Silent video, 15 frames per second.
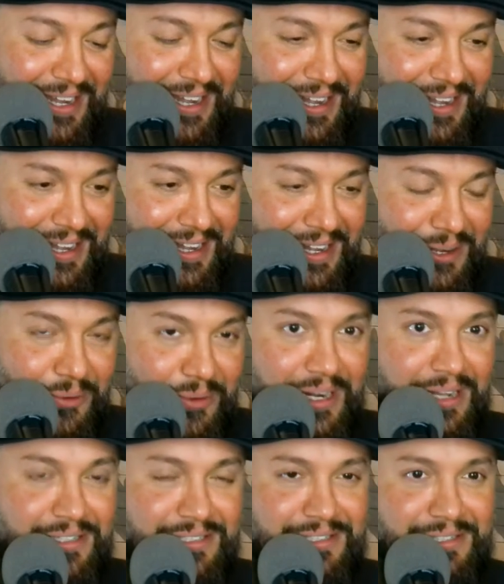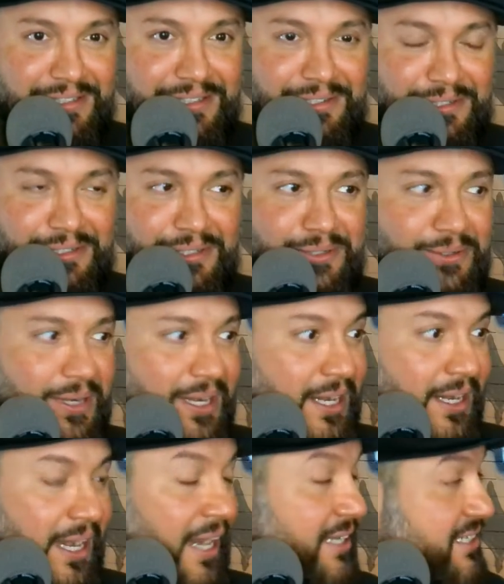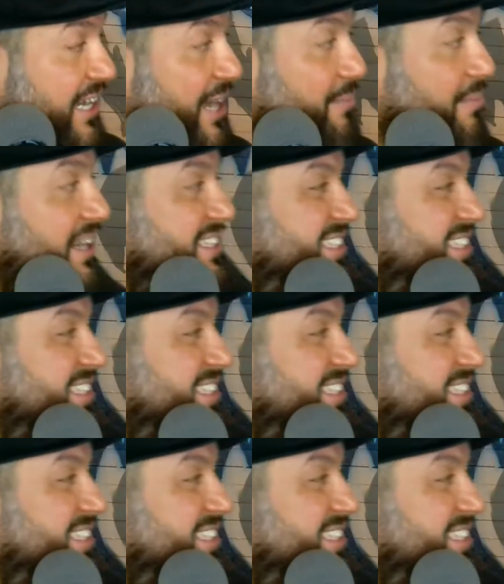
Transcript: Uh, what else do you do? Uh, I time my